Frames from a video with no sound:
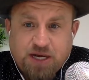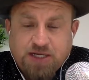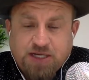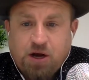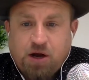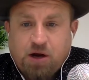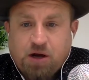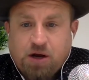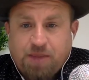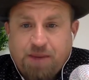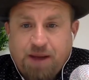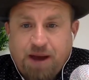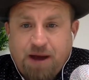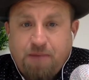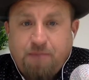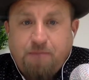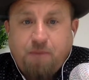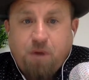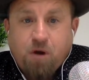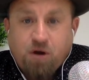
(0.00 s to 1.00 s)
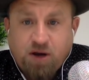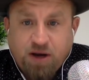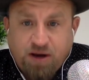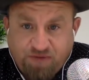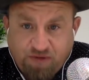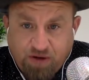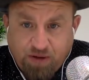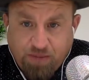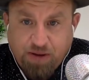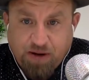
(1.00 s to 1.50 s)
I talk about
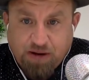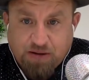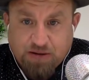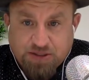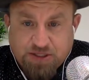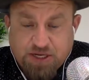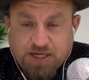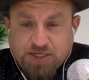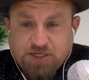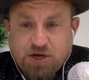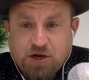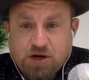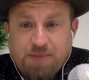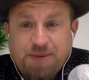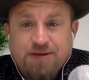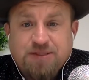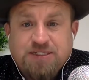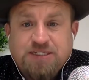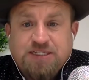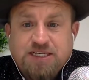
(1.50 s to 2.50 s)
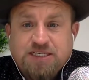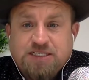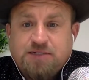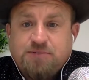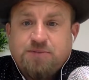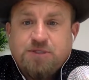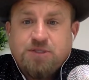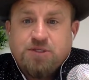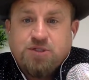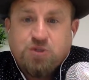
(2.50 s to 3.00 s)
marketing fundamentals. I talk about
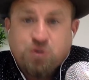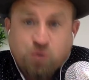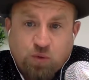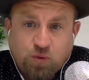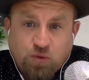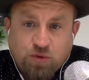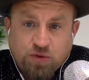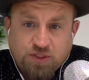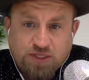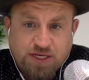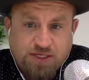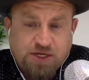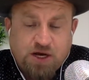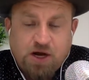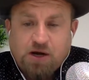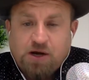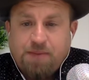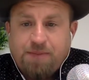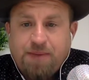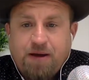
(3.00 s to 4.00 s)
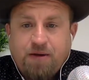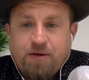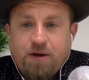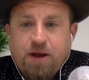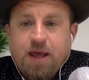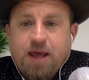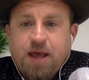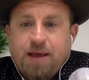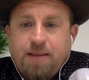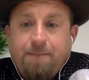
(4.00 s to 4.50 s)
systems and tools. I talk about
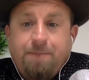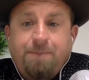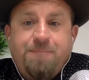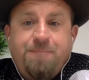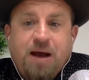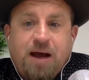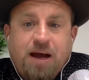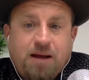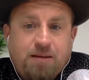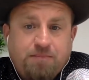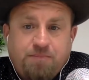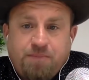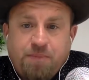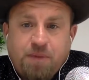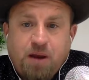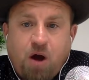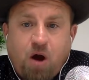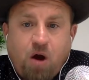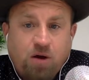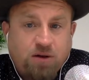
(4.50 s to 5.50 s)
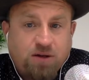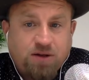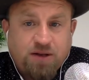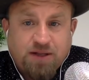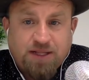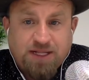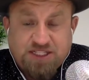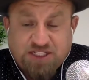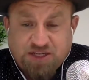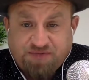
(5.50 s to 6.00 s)
um, on
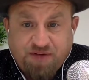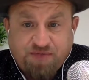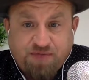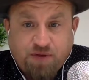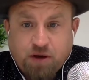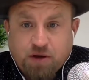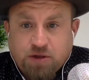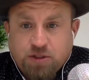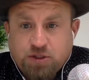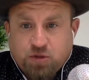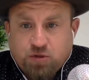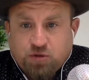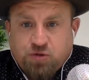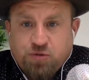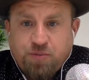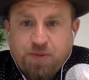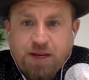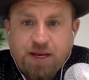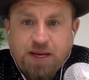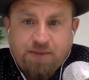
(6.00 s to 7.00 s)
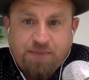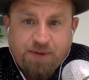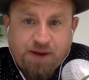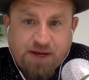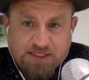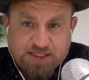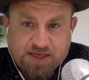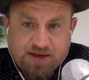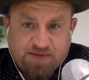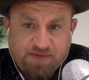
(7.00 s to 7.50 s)
the stuff I've done on social media
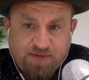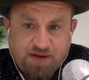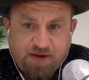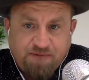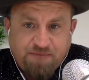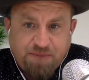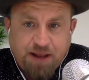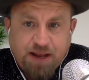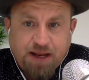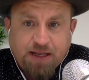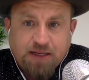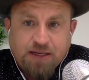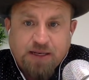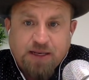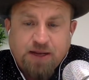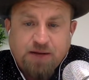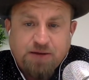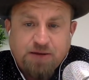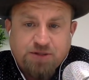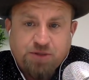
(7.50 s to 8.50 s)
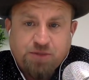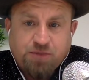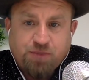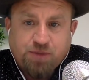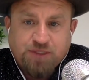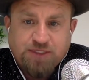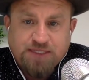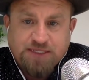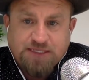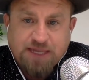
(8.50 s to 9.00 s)
because I've, I've been you know so
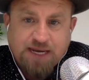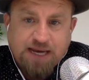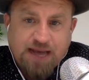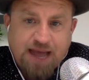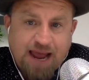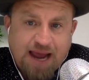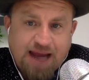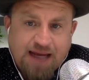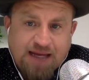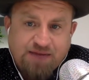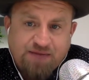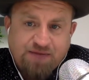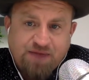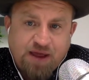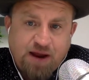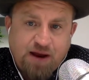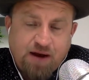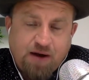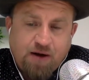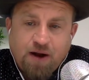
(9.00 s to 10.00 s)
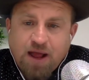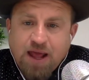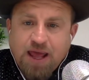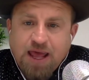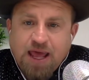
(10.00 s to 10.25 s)
persistent and active there.